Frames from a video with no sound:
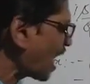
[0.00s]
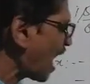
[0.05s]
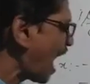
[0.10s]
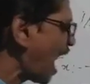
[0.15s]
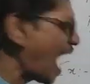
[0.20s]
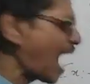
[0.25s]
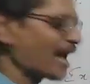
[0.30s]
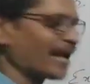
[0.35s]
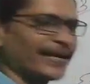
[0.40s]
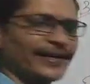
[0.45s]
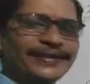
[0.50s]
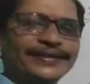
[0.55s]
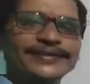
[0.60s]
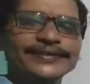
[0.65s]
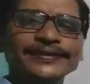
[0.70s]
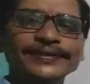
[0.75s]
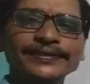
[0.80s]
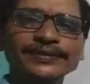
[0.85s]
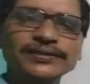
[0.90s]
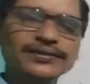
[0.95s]
I.
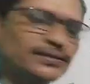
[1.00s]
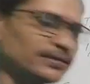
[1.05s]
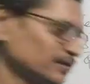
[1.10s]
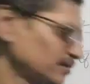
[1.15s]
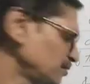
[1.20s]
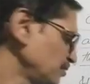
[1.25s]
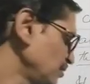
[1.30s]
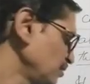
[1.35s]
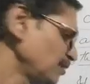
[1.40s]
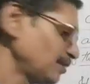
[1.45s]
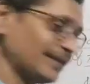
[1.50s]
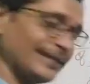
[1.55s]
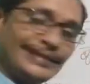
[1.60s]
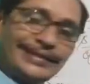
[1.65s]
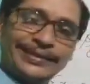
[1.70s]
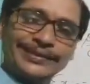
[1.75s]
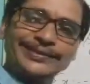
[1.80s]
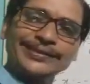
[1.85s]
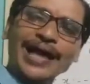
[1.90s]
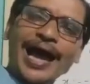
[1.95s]

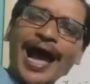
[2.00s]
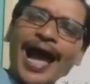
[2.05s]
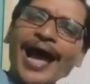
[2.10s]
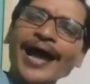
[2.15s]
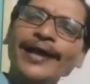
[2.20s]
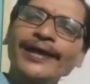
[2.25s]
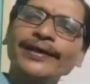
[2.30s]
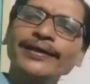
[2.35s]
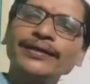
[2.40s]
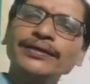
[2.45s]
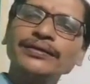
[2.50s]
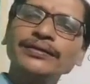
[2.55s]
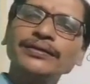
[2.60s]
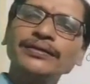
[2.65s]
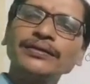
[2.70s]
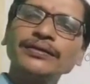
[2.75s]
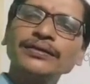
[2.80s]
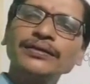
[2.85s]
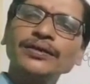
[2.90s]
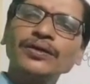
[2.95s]
It is I
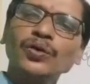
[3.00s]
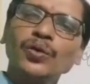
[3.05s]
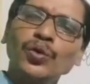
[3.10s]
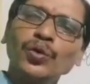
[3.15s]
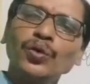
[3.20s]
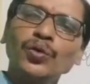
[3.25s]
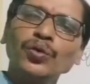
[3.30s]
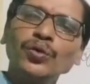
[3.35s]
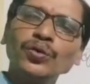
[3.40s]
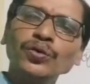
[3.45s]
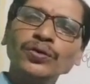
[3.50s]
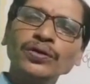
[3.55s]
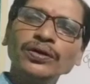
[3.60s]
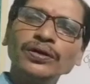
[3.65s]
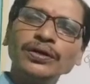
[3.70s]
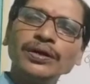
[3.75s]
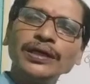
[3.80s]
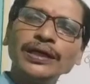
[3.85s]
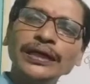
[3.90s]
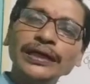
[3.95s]

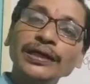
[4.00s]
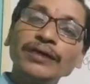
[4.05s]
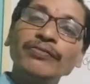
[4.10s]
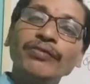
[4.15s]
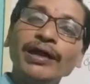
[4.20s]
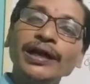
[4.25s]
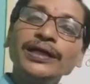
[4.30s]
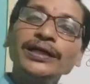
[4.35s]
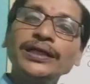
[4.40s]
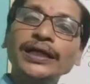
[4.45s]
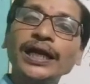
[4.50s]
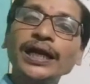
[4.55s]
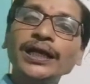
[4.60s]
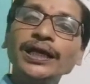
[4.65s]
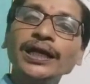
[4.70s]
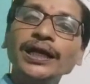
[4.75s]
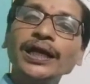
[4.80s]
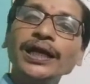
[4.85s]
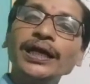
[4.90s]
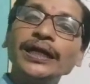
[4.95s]
who
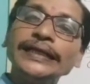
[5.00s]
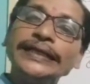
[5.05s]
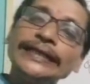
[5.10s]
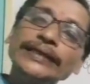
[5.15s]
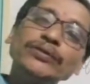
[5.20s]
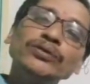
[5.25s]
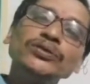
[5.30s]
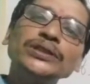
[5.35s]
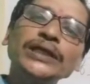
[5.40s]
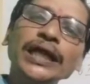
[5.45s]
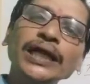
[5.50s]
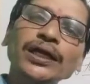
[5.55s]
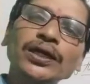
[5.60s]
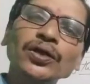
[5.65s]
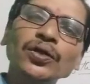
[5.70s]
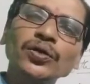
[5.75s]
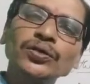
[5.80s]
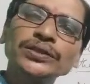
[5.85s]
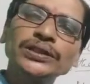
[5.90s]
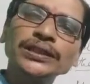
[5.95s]
invented a new
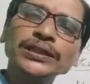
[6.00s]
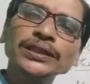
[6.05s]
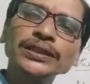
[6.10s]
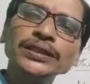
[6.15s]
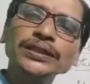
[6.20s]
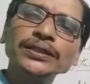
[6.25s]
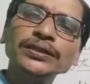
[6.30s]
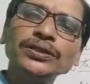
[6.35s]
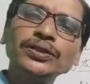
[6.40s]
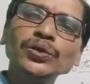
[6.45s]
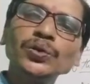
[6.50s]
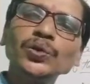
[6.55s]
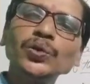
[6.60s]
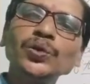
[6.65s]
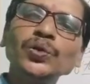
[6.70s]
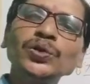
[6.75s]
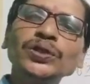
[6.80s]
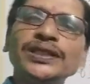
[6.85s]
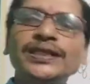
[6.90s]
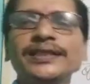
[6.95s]
technology
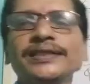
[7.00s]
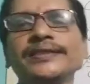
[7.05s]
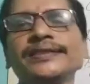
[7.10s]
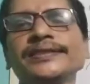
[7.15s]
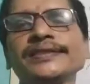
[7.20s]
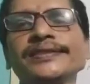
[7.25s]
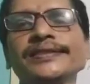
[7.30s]
to teach.